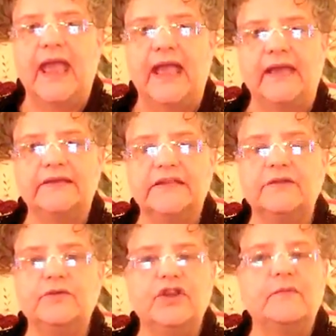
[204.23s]
And
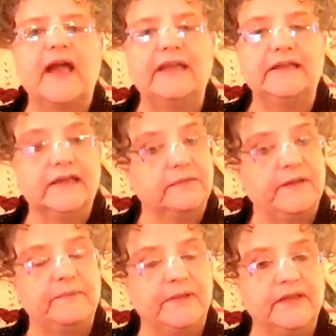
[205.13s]
you might look at
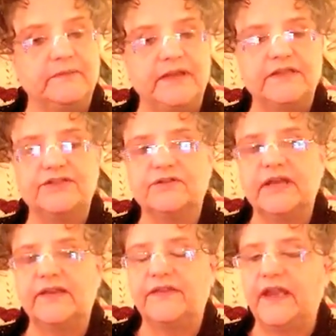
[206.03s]
people in
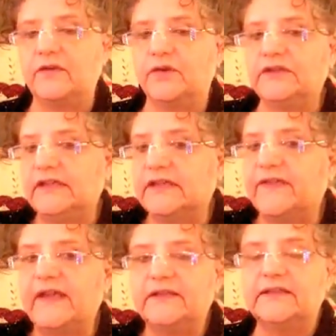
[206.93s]
ministry and think, well, look,
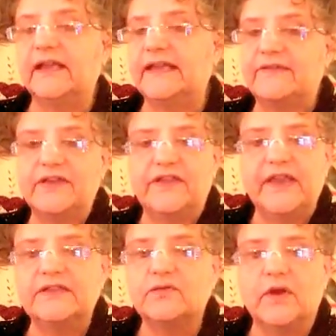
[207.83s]
they look like
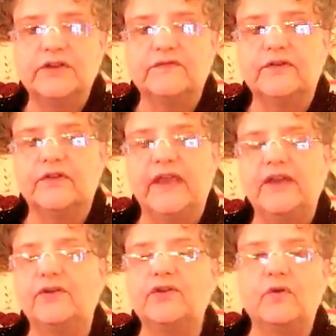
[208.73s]
everything's wonderful.
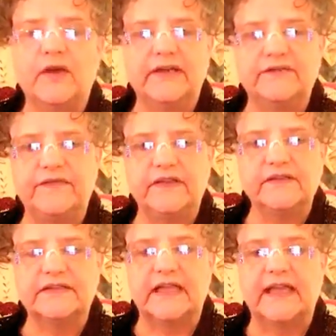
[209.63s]
They don't know what it
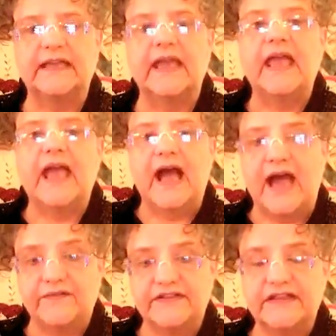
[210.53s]
feels like.
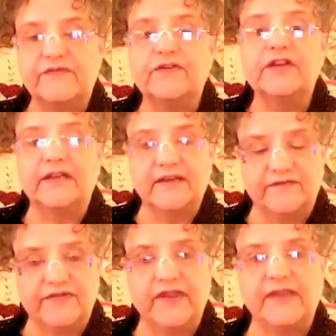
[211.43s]
I've suffered
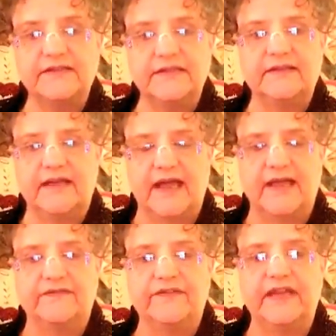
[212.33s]
enough things in
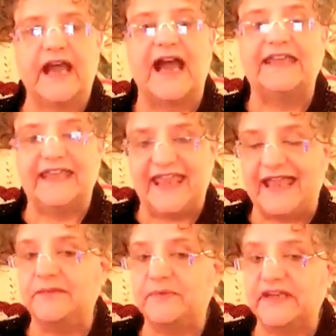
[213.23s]
life that I
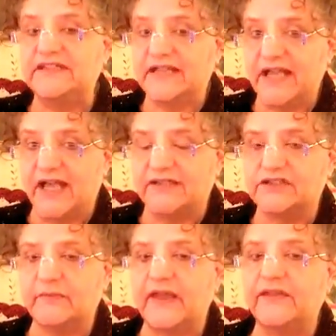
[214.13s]
can be
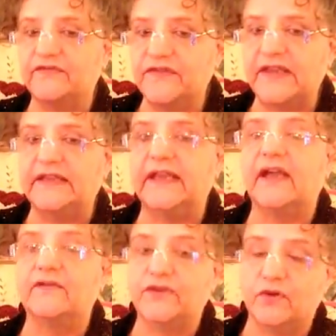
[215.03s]
touched by the feeling
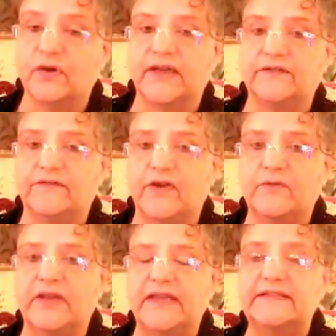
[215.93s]
of your
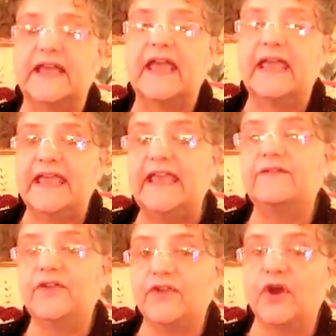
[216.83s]
infirmities,
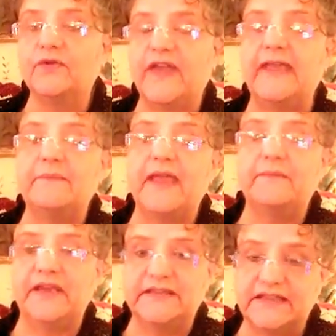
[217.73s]
even though they may
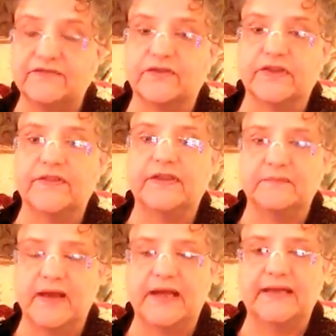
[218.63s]
be different
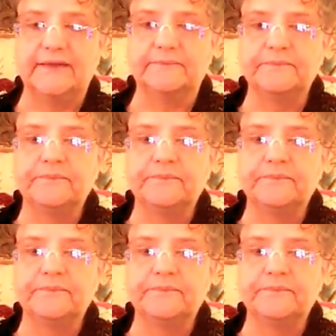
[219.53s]
than mine.